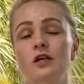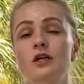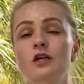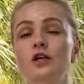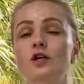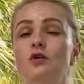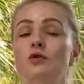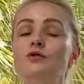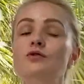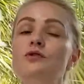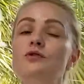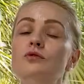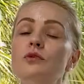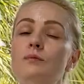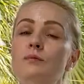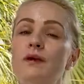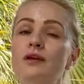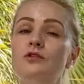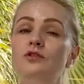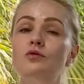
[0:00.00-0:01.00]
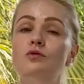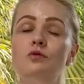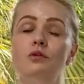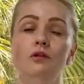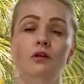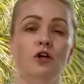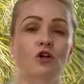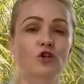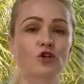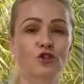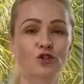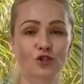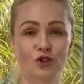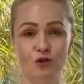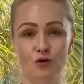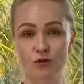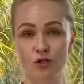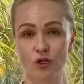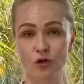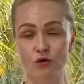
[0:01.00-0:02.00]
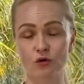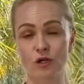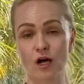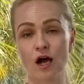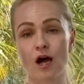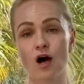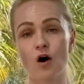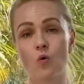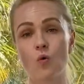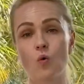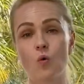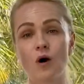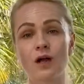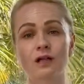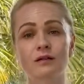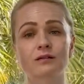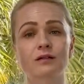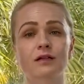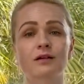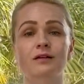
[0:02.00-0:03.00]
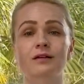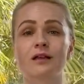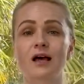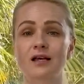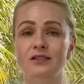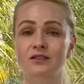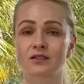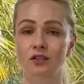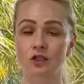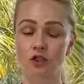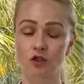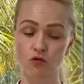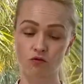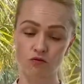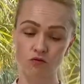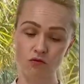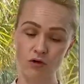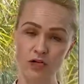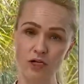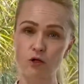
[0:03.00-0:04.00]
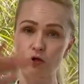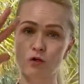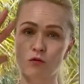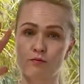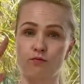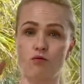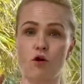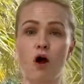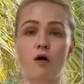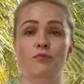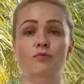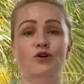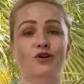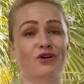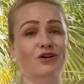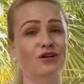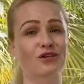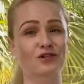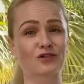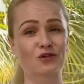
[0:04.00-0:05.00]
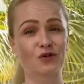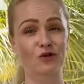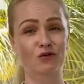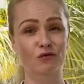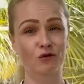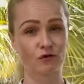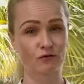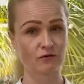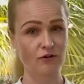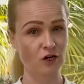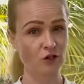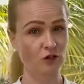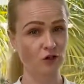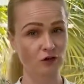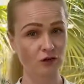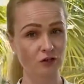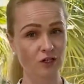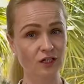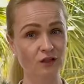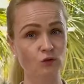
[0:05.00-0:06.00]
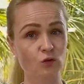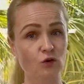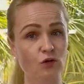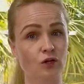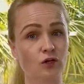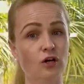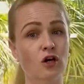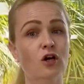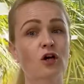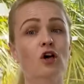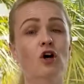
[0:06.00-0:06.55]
it also depends to a large degree on how well the elastic recoil properties of your fascial network